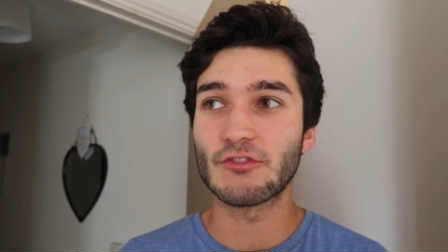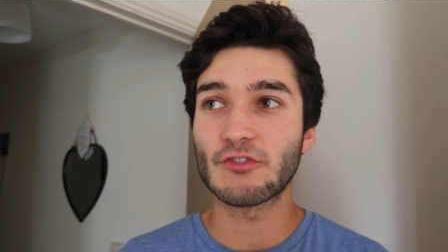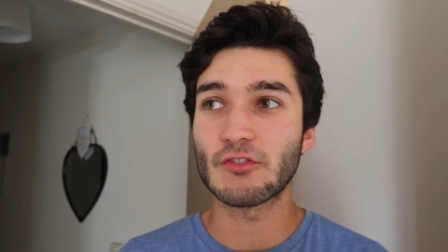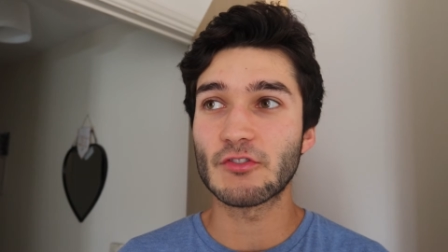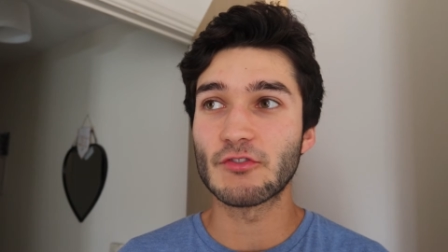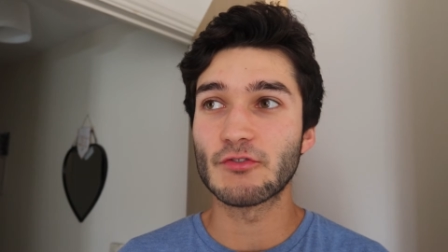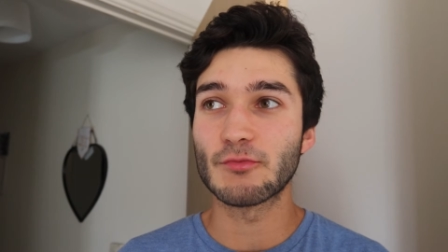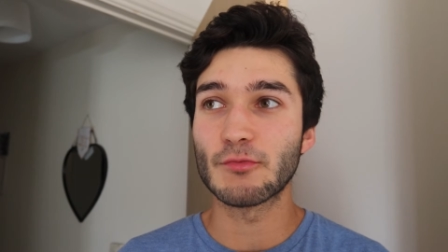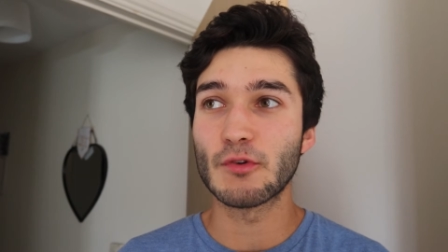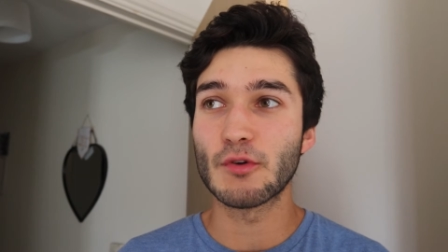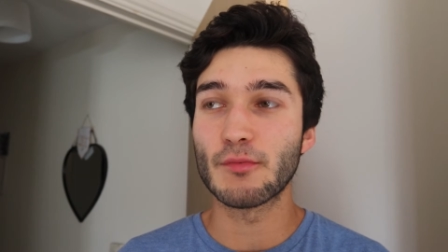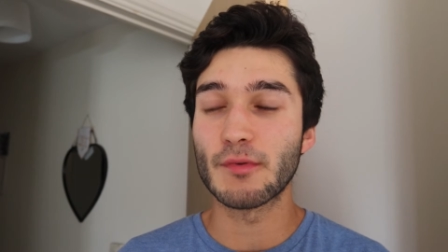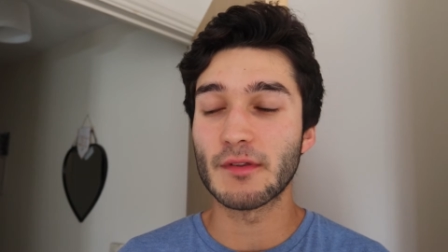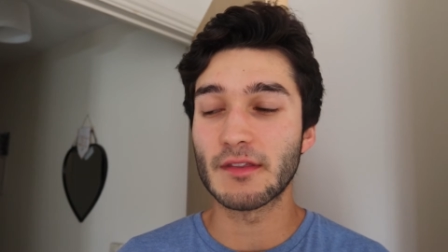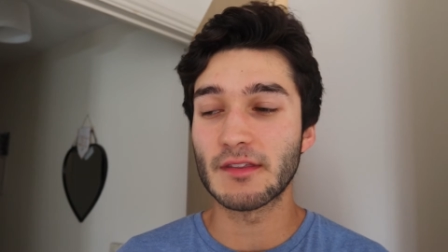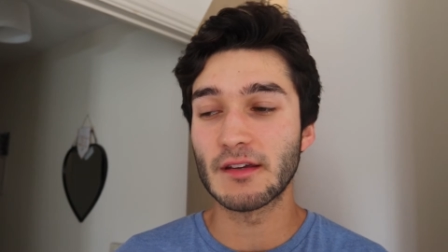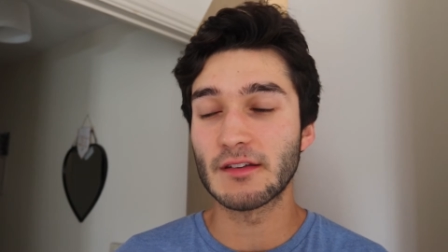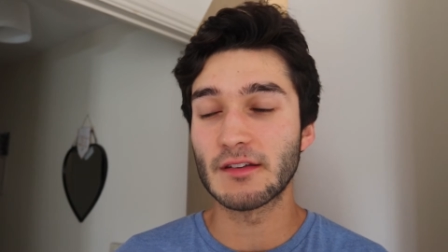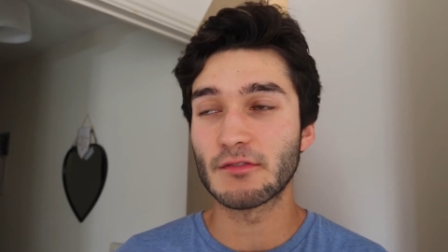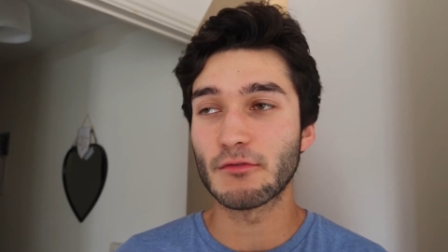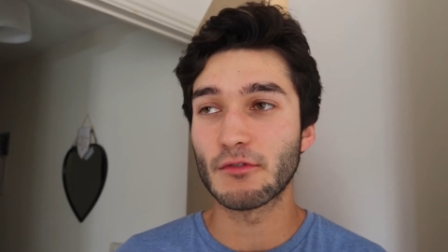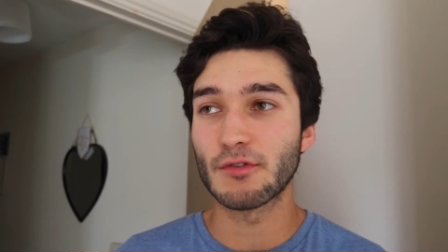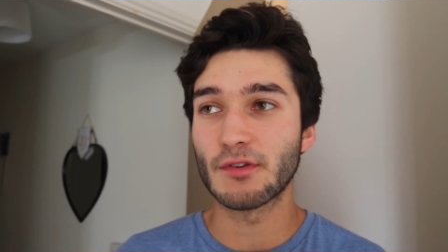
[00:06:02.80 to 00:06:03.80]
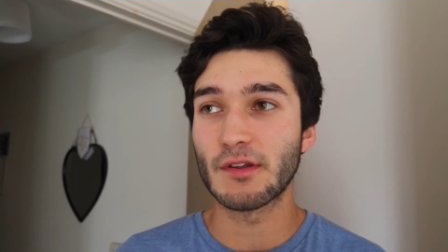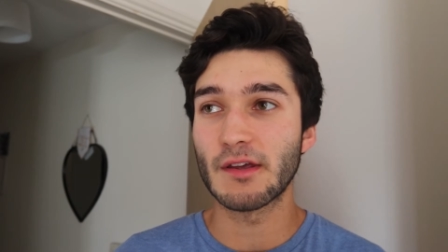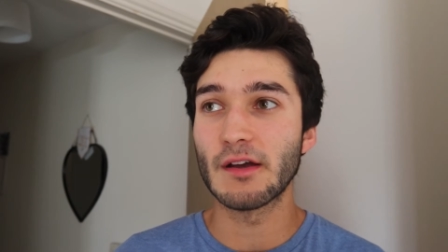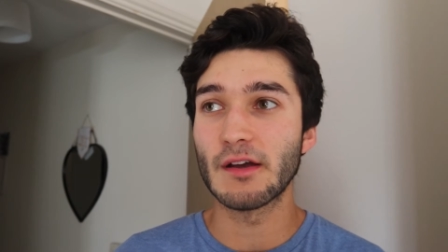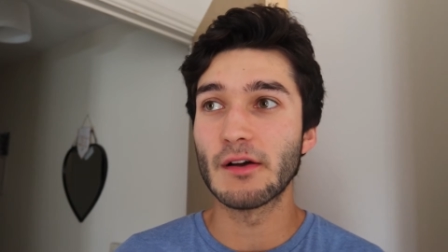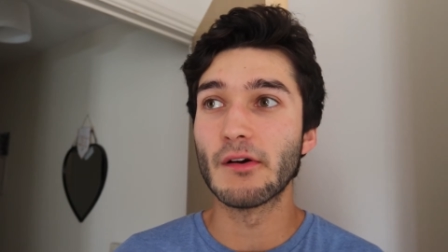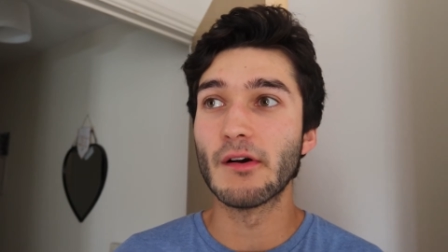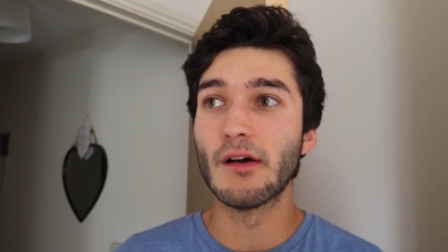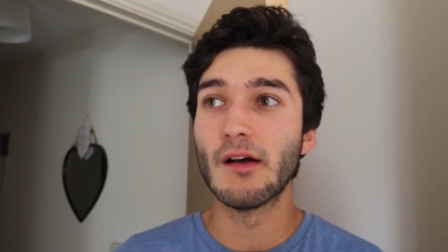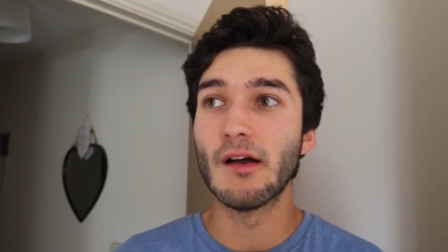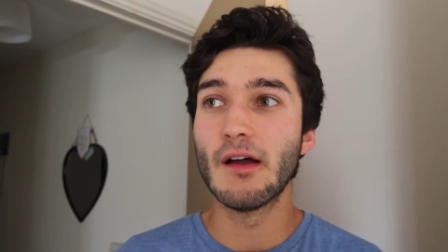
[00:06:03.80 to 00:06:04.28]
John's Marlborough Theatre on the
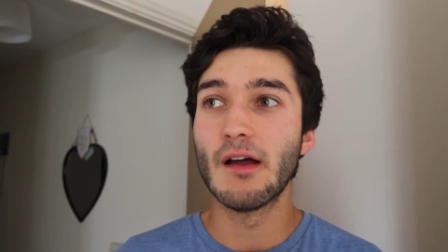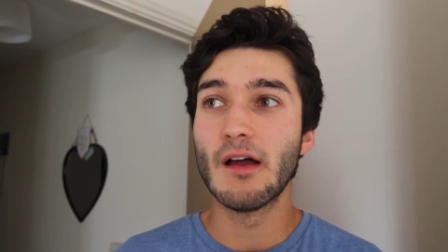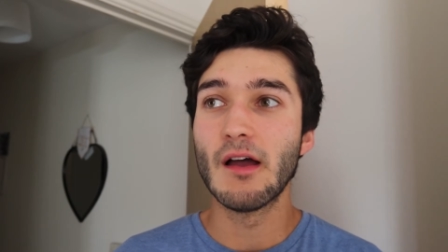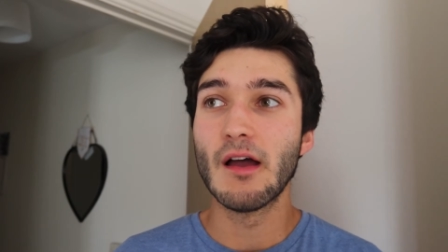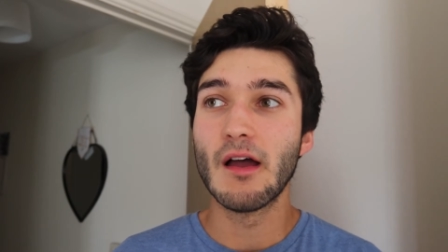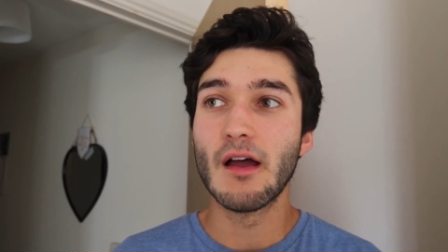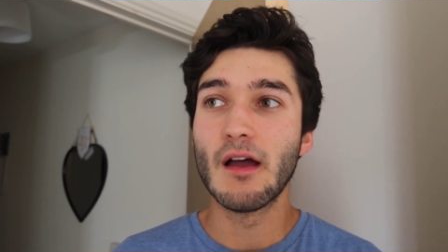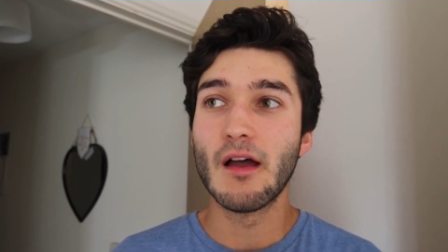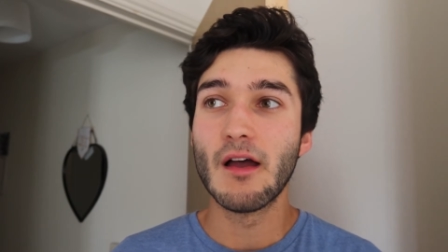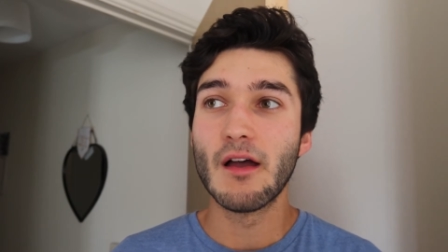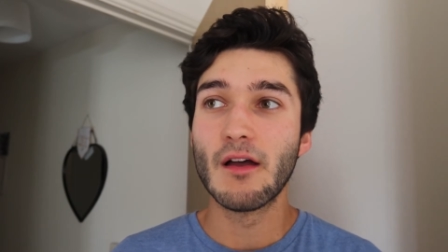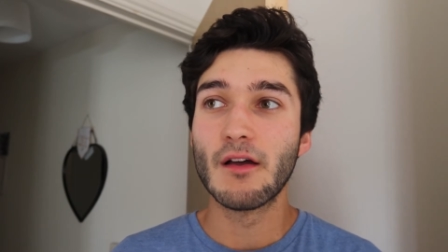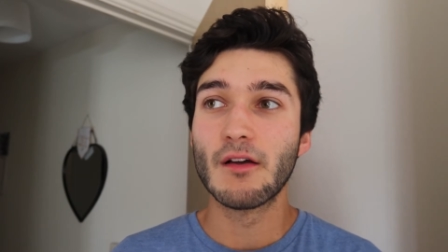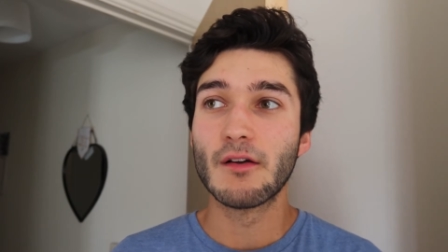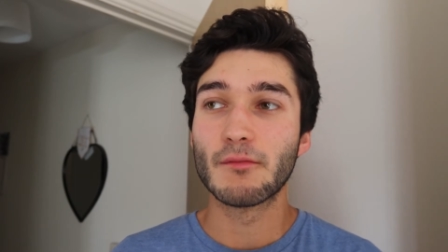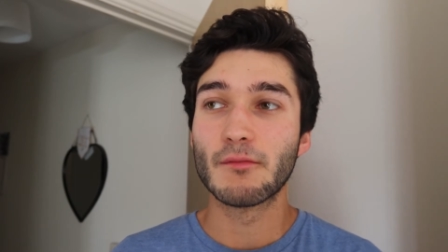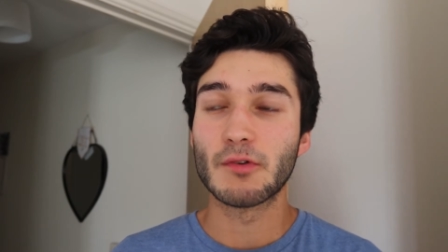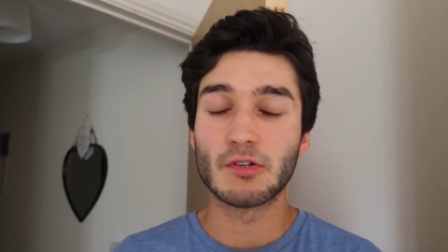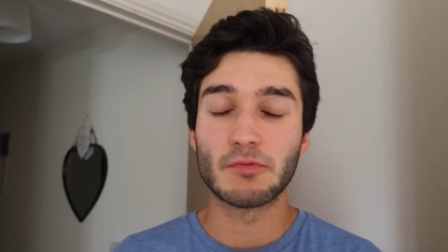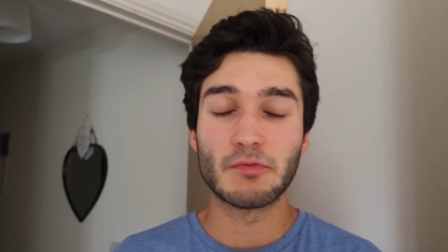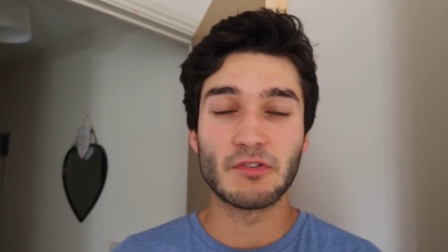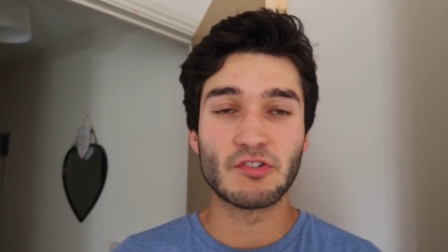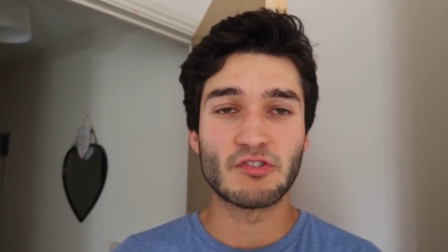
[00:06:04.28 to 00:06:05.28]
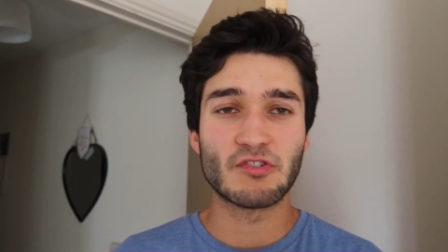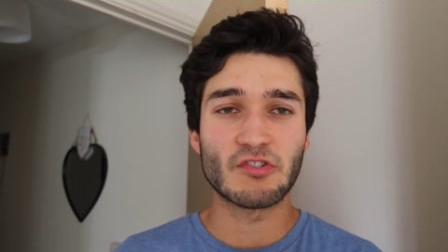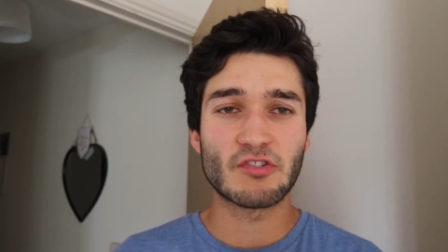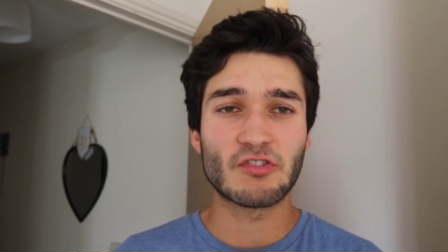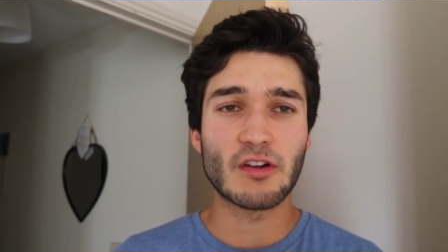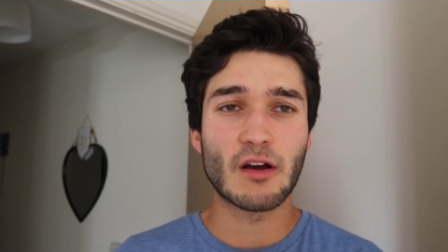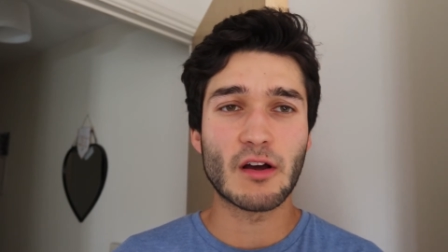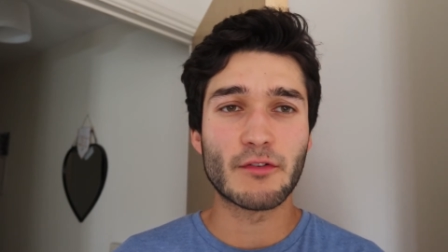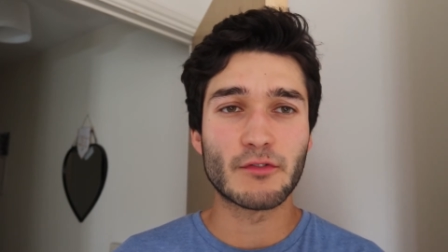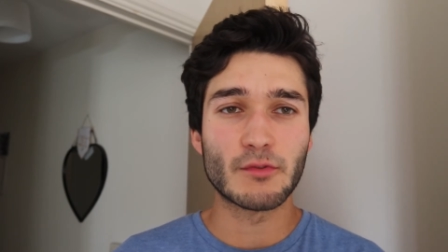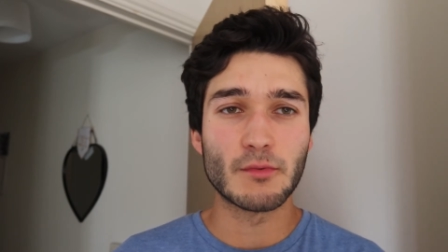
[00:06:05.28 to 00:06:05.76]
Hill was
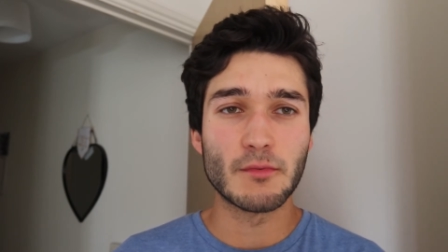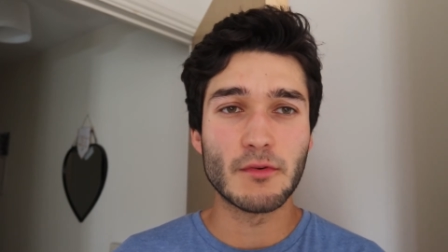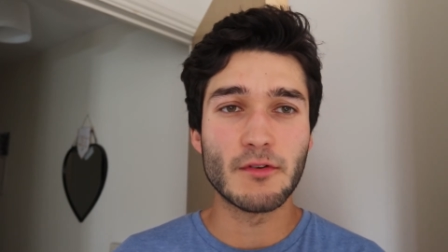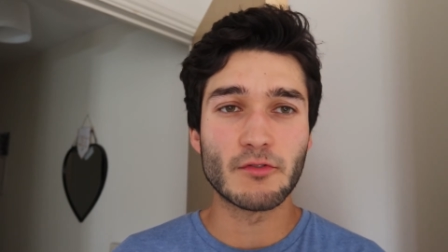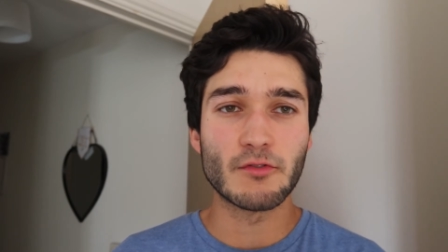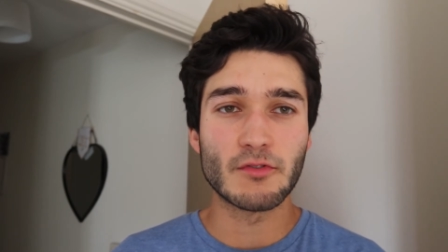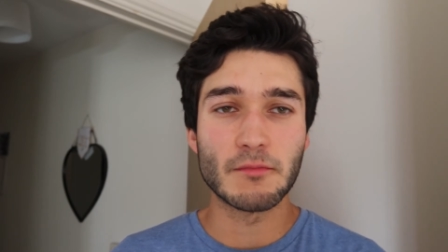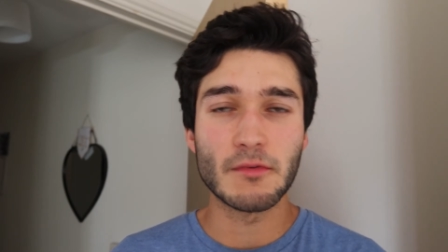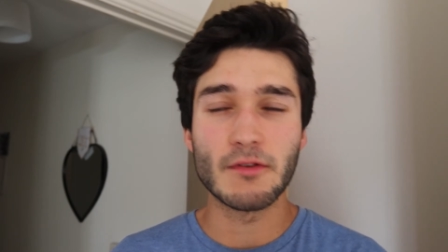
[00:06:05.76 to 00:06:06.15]
just after we moved,